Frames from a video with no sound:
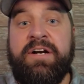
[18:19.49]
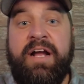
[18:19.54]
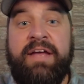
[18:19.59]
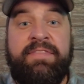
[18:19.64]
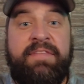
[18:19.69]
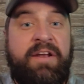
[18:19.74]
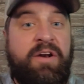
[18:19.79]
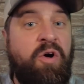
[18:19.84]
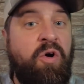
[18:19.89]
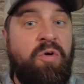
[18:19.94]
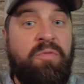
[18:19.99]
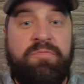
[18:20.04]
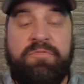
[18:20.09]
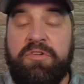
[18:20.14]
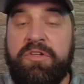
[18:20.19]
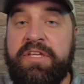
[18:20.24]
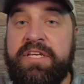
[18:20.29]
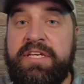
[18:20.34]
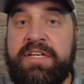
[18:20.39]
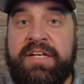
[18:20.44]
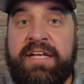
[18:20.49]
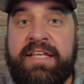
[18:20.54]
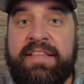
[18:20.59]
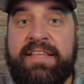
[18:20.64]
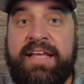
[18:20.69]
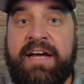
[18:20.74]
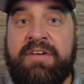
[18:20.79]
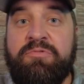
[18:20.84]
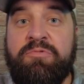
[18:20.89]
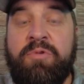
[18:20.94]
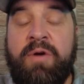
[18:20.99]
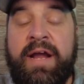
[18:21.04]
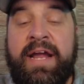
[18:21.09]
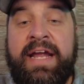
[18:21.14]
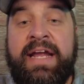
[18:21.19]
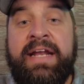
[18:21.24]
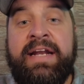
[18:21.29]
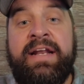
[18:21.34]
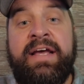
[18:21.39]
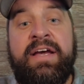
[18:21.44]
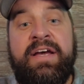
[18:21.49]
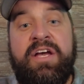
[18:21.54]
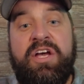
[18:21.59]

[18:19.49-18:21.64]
and then hopefully you get that rain,